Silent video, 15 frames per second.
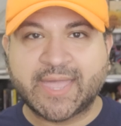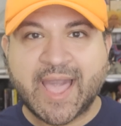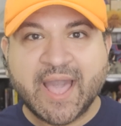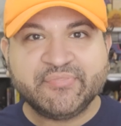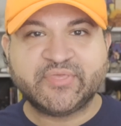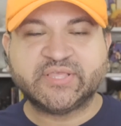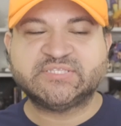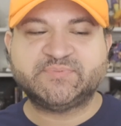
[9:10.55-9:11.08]

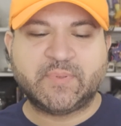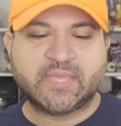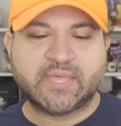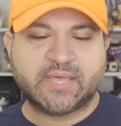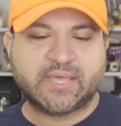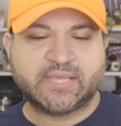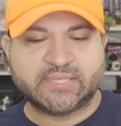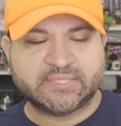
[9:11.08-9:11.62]
got this
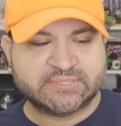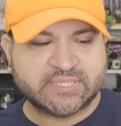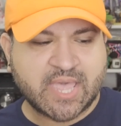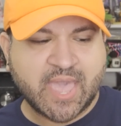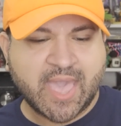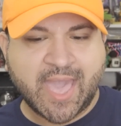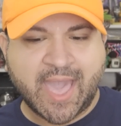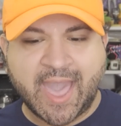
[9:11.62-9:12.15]
because
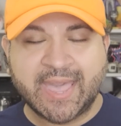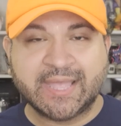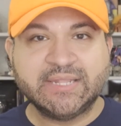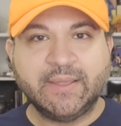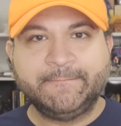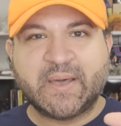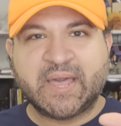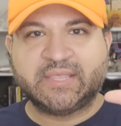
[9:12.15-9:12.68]
I
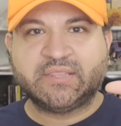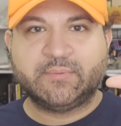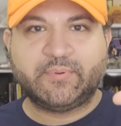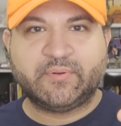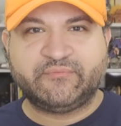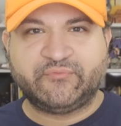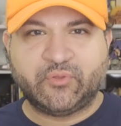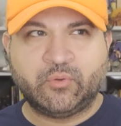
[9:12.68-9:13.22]
ended up buying the
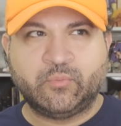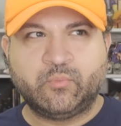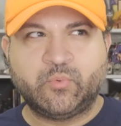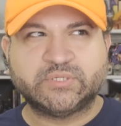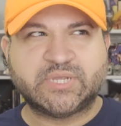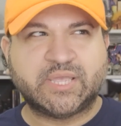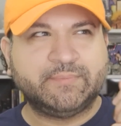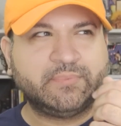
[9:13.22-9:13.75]
perfume,
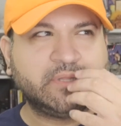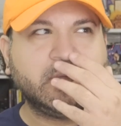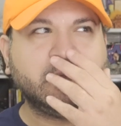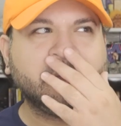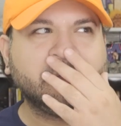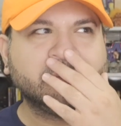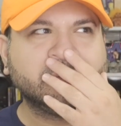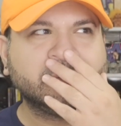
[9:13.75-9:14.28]
which I believe,
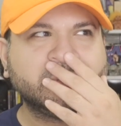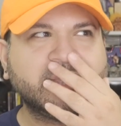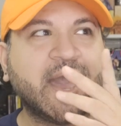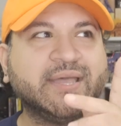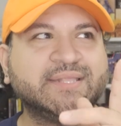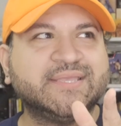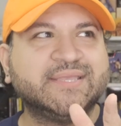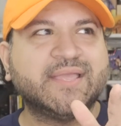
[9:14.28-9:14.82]

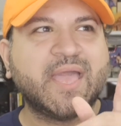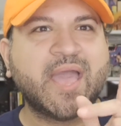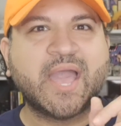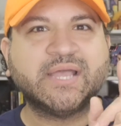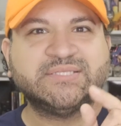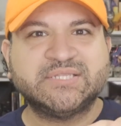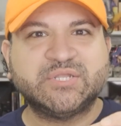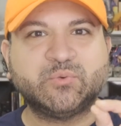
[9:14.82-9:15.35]
yeah, I did.
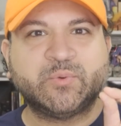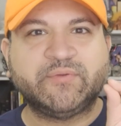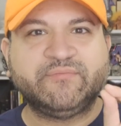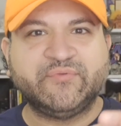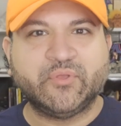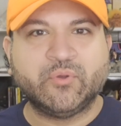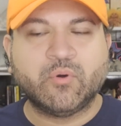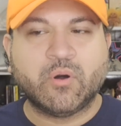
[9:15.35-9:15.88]
I did a
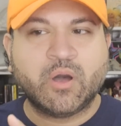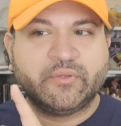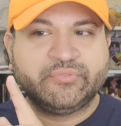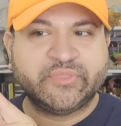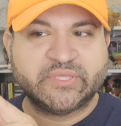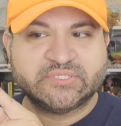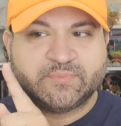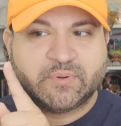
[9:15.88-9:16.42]
review
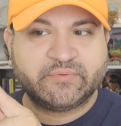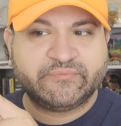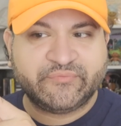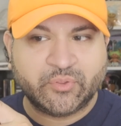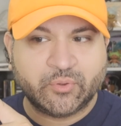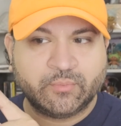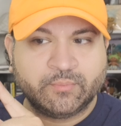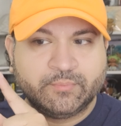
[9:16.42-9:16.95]
on this
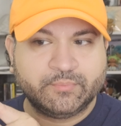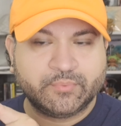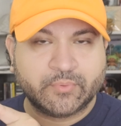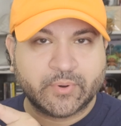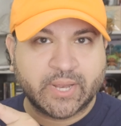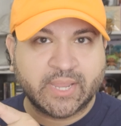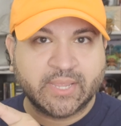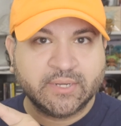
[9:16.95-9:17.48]
perfume
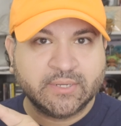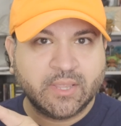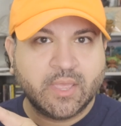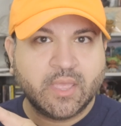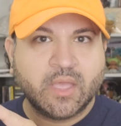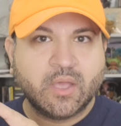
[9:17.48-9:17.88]
brand.